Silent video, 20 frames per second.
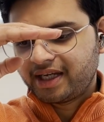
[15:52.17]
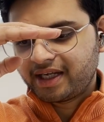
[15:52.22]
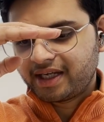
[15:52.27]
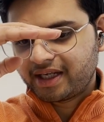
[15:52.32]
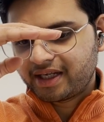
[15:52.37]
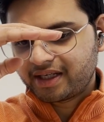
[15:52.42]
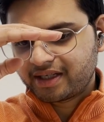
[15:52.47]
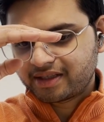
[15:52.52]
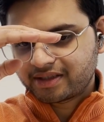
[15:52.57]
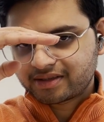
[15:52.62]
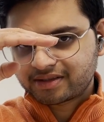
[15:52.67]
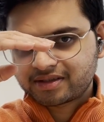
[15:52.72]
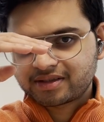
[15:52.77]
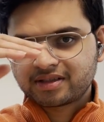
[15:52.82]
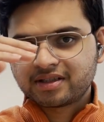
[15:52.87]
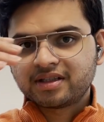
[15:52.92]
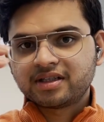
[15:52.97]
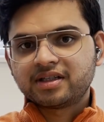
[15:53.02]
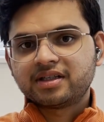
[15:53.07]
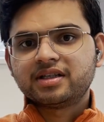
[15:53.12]
is
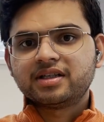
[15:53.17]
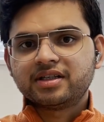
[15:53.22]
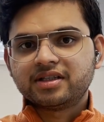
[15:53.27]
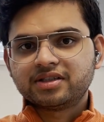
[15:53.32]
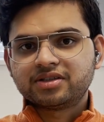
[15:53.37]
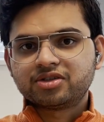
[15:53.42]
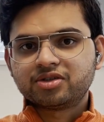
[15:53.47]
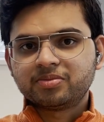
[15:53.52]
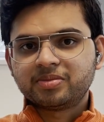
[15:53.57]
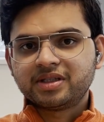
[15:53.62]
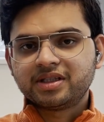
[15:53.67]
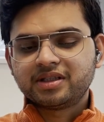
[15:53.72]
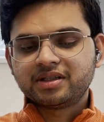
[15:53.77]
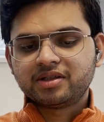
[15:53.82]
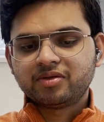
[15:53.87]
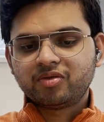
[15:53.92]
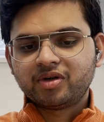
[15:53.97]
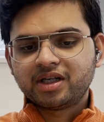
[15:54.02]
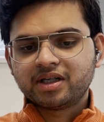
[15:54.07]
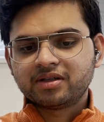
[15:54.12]
to be the
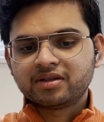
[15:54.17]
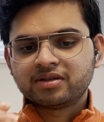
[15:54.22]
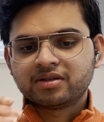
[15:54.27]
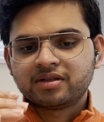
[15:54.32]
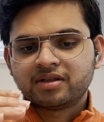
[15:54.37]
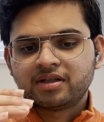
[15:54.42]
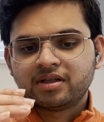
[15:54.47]
one